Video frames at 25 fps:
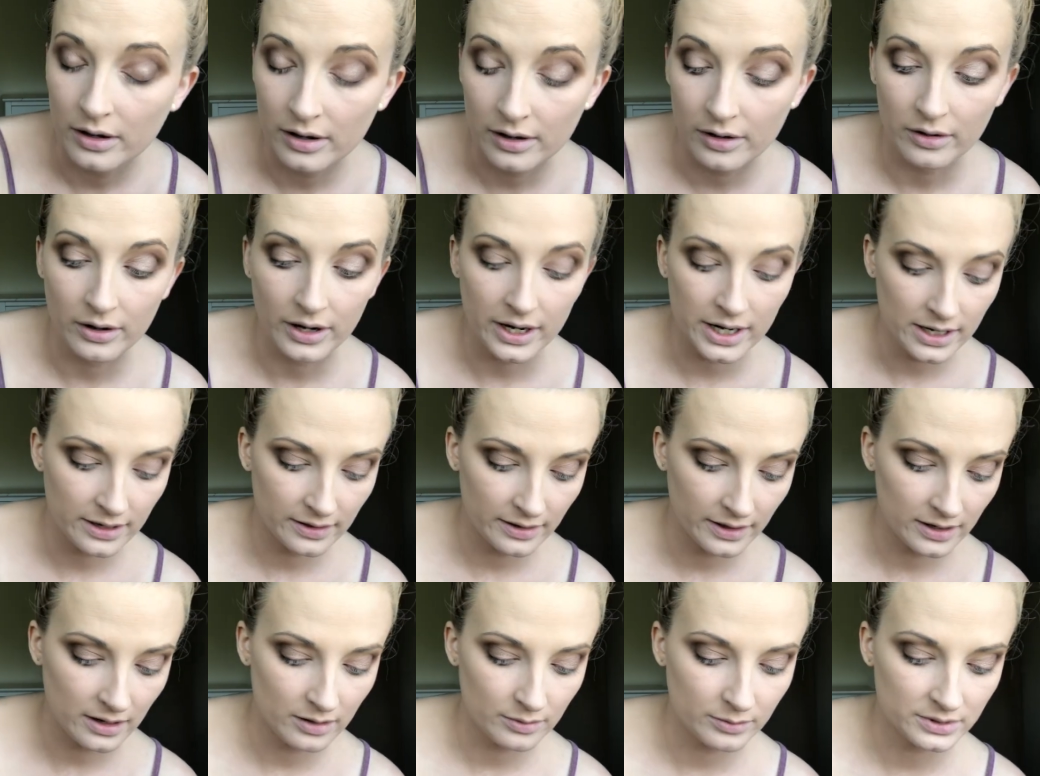Alright,
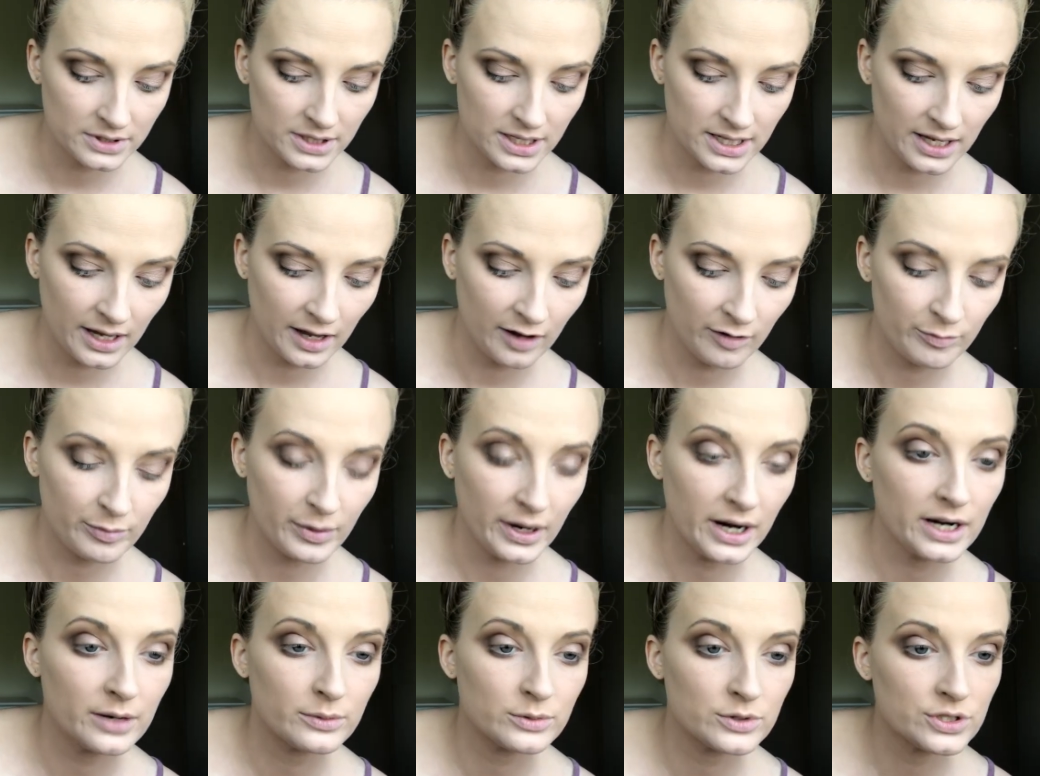and then I will take Half
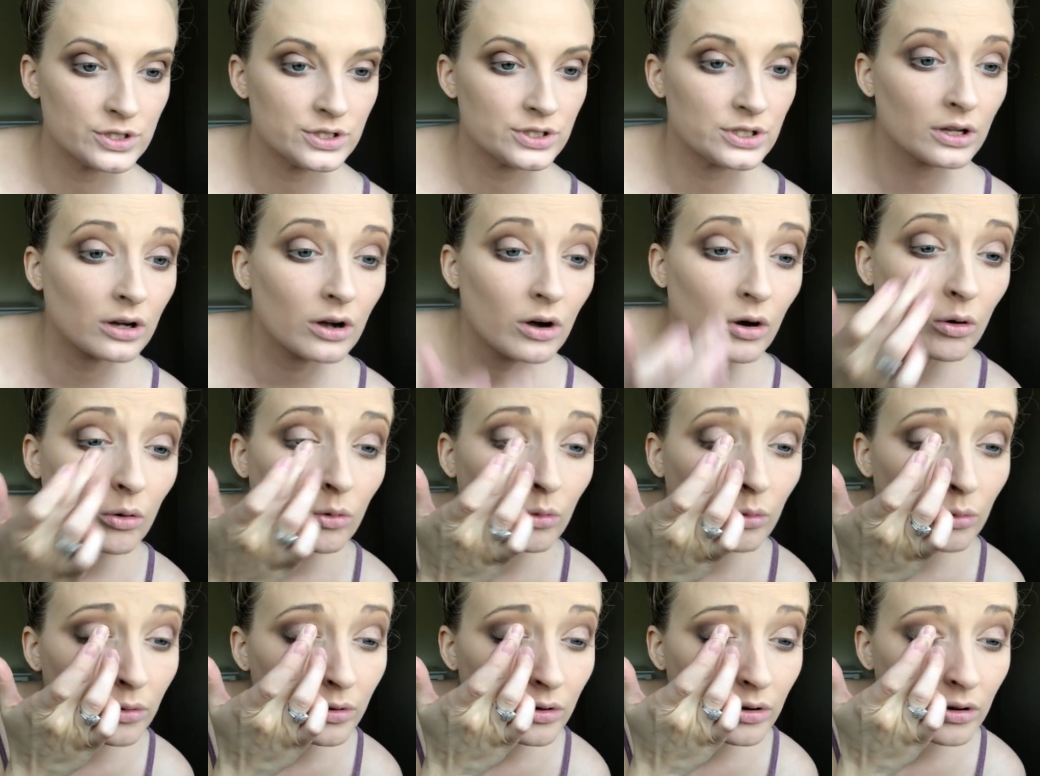Baked, which is the
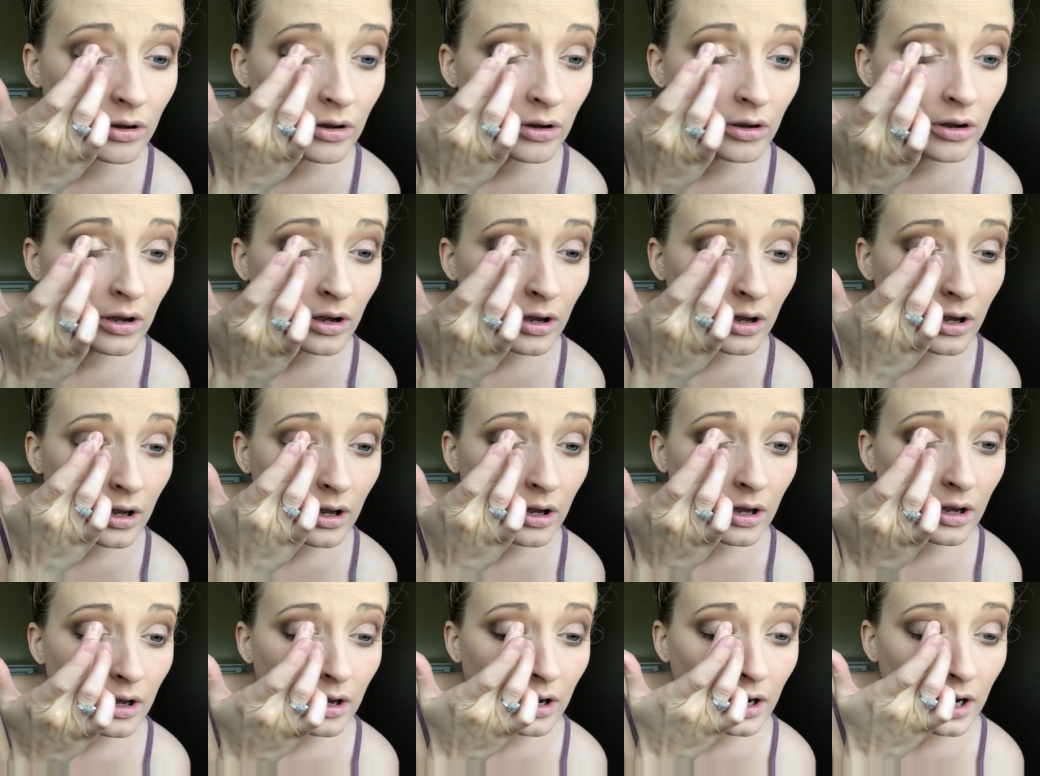gold.
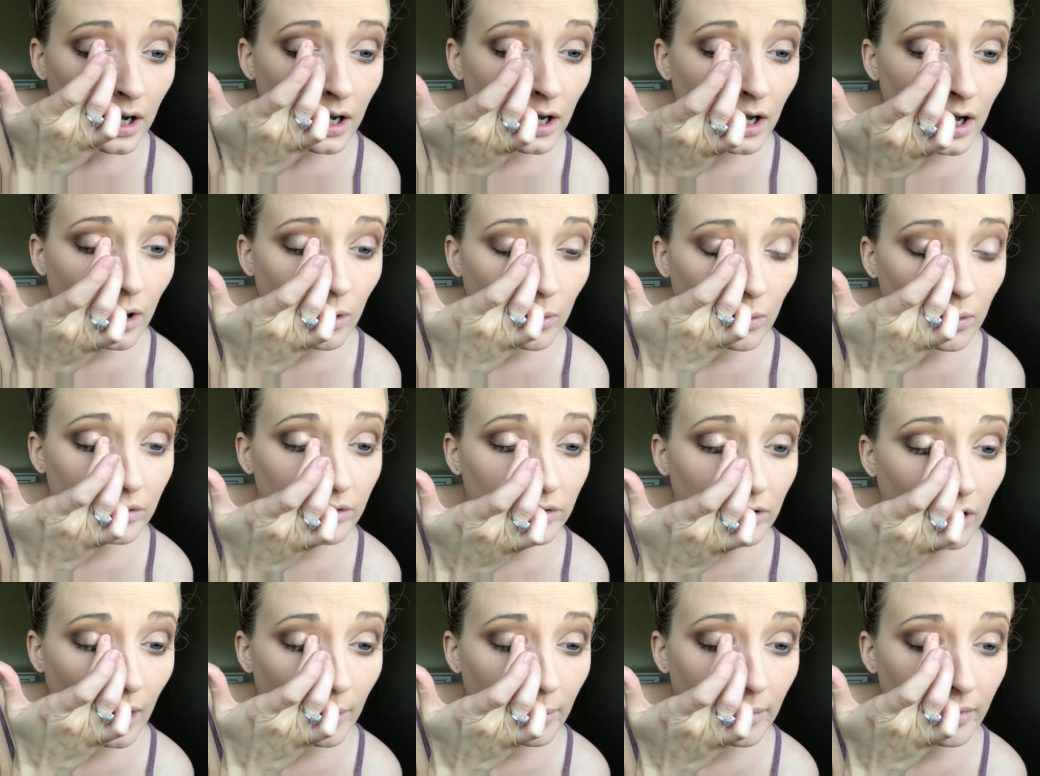Go
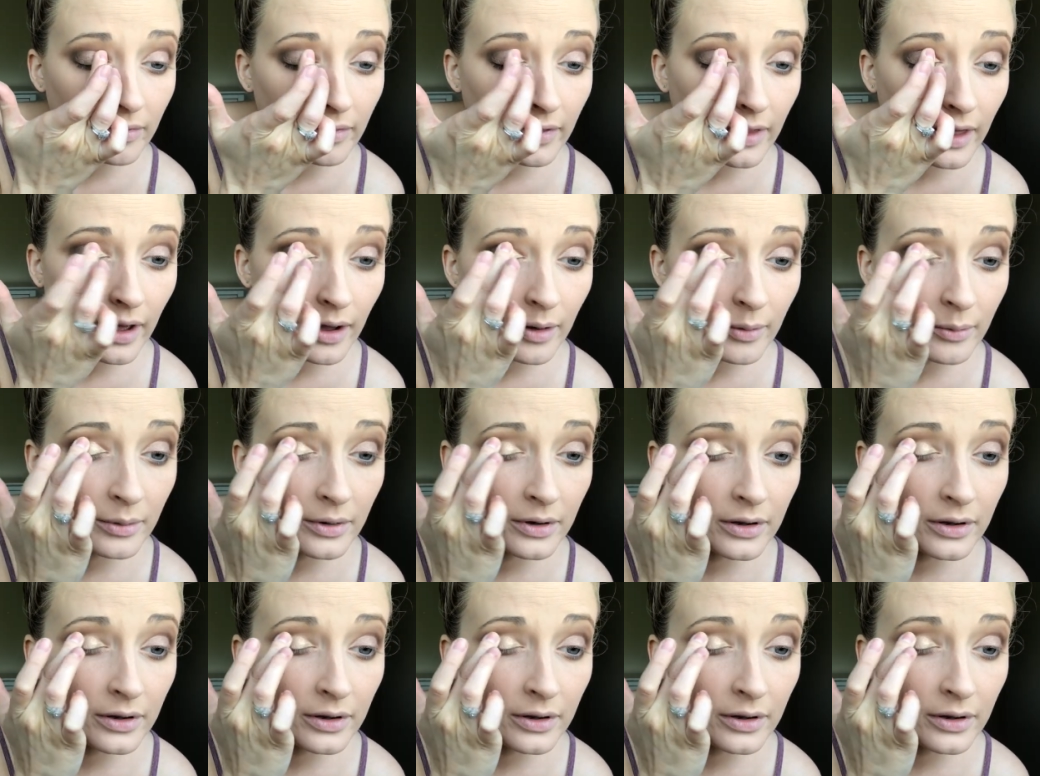on top of that